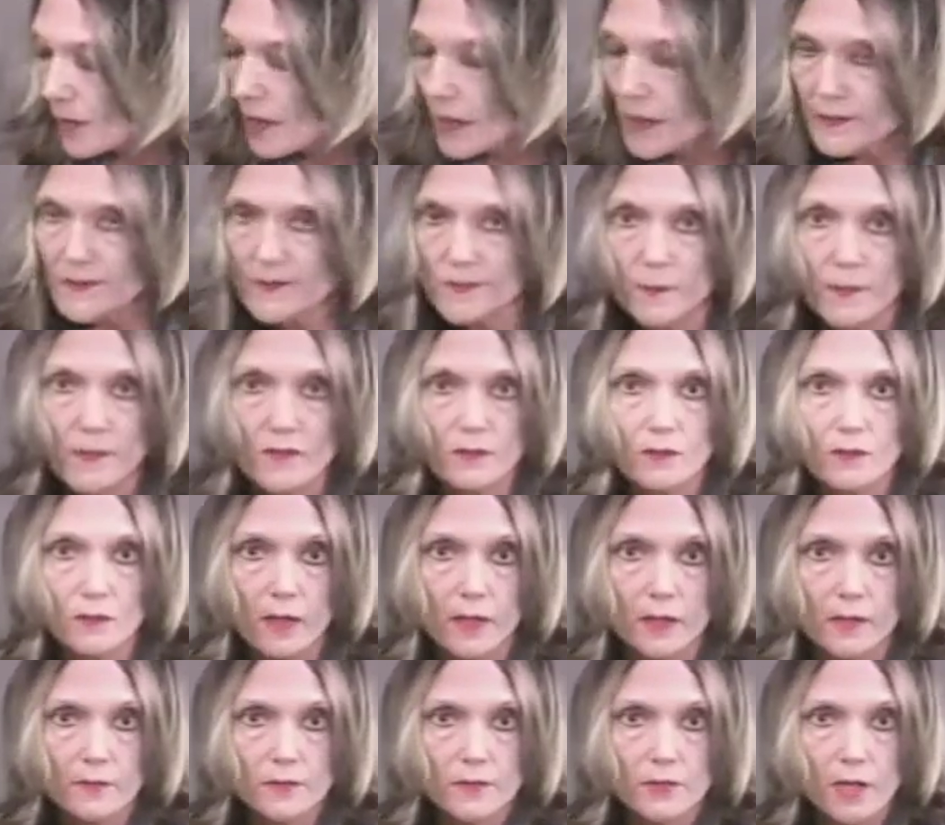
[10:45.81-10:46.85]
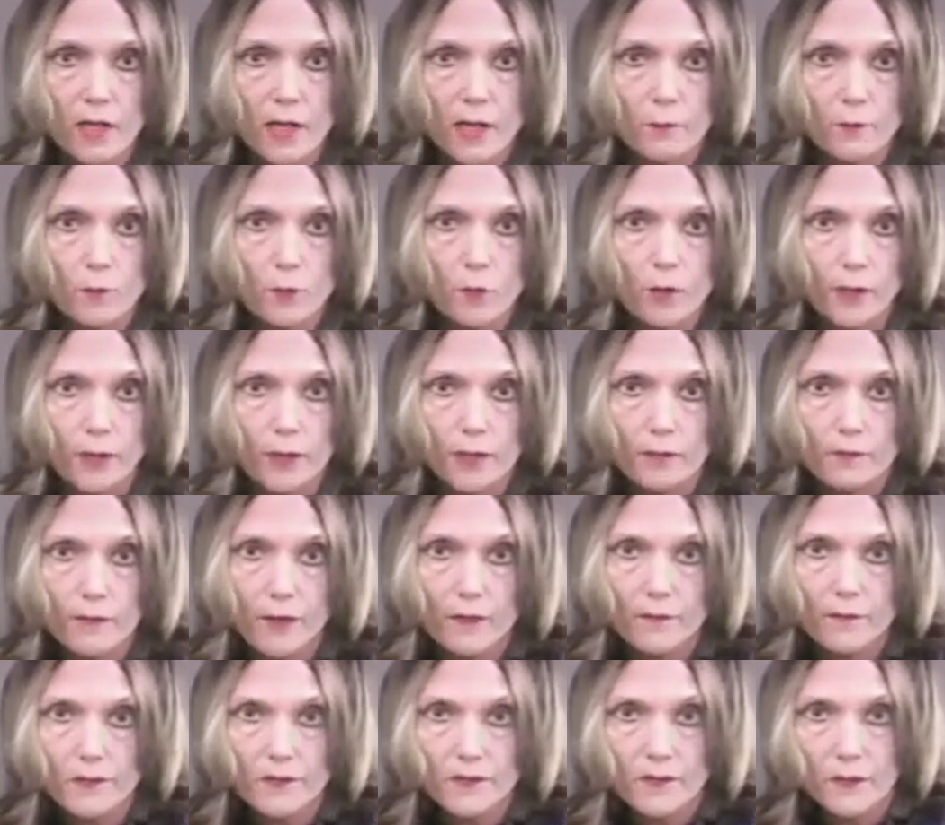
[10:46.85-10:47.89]
I spend a lot of time walking
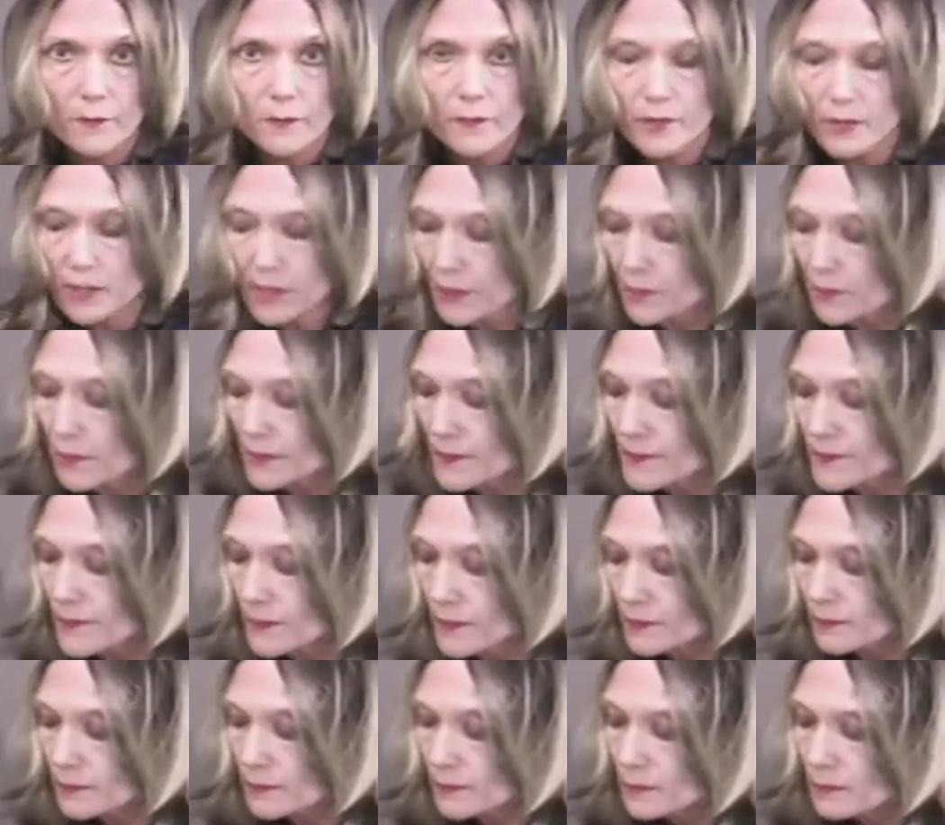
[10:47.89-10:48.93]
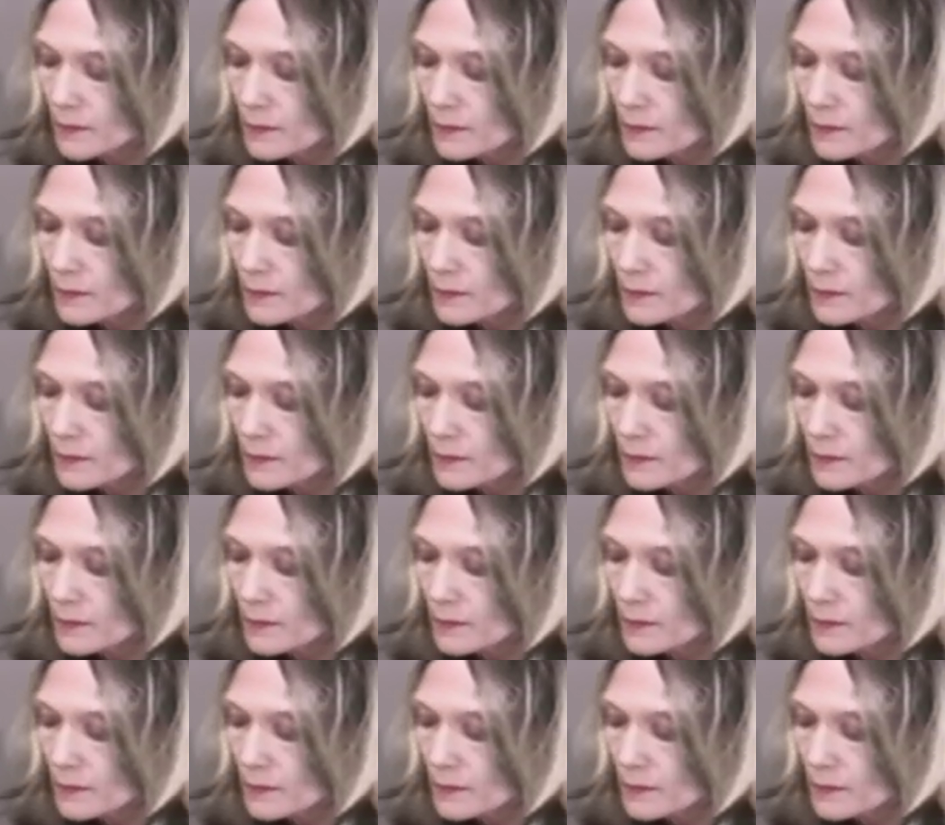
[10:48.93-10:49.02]
around the cemeteries and